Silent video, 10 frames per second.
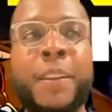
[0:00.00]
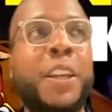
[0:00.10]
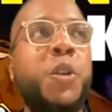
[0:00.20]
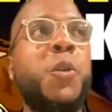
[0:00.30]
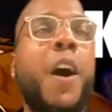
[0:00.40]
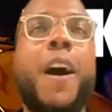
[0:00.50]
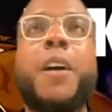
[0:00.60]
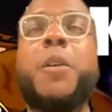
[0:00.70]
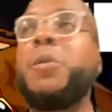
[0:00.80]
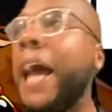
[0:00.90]
You
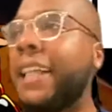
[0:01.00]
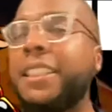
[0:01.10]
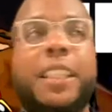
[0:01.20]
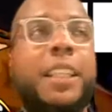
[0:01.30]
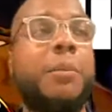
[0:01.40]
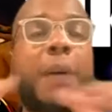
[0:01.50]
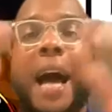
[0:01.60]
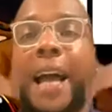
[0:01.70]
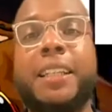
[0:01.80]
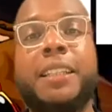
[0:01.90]
are actually
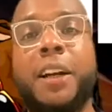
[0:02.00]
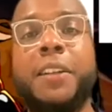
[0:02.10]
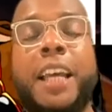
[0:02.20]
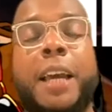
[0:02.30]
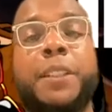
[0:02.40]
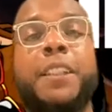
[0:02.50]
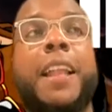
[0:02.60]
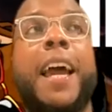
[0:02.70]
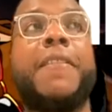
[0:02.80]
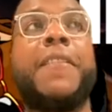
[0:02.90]
behind the turntables of
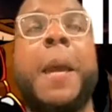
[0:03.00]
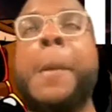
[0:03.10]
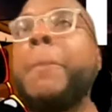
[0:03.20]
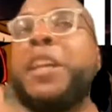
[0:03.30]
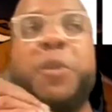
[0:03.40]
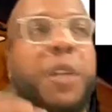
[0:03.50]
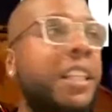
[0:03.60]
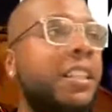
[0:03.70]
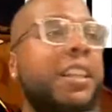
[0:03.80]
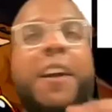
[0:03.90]
life, and you need
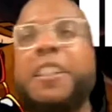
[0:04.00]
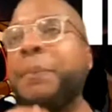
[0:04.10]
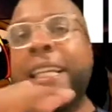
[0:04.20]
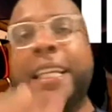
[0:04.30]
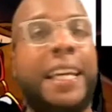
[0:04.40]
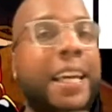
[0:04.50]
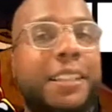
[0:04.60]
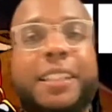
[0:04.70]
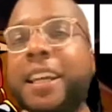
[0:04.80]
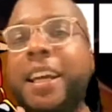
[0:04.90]
to start spinning
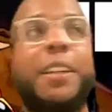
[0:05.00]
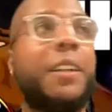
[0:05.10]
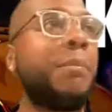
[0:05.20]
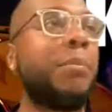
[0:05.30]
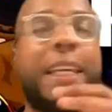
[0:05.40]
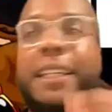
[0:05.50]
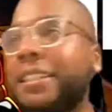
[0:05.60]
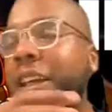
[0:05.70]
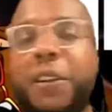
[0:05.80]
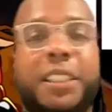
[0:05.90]
hits together and blending
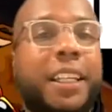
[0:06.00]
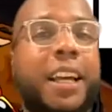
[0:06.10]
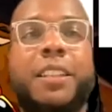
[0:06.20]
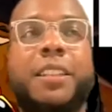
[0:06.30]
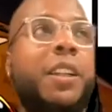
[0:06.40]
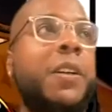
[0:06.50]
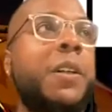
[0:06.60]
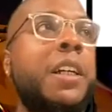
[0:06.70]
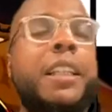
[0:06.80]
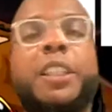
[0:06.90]
songs together so
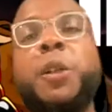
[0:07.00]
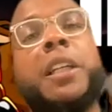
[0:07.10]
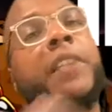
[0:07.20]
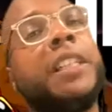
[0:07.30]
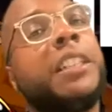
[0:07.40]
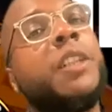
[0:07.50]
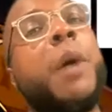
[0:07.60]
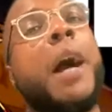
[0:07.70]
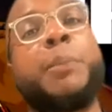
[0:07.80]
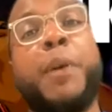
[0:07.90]
that you can eventually
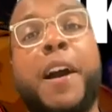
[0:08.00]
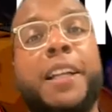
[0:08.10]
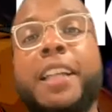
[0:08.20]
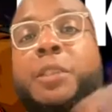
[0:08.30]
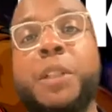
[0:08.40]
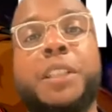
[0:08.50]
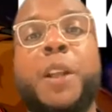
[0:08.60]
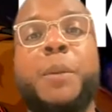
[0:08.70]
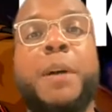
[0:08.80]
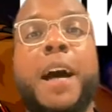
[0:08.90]
rock the party. That's what it's
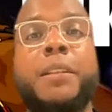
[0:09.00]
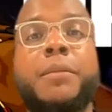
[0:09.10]
all about.